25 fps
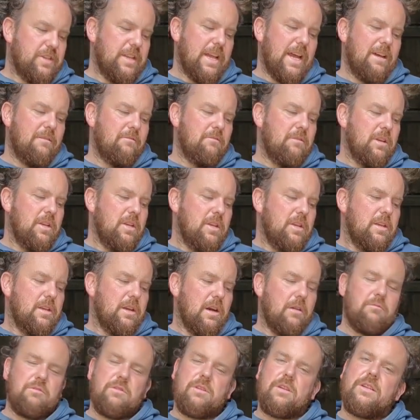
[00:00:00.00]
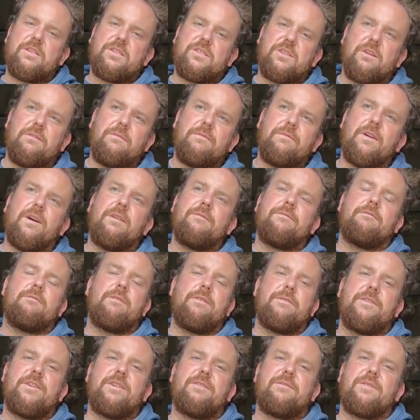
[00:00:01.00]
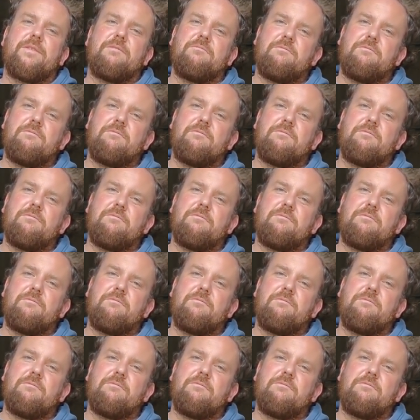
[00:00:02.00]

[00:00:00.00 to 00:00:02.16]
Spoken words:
Now, I would like to go further with it.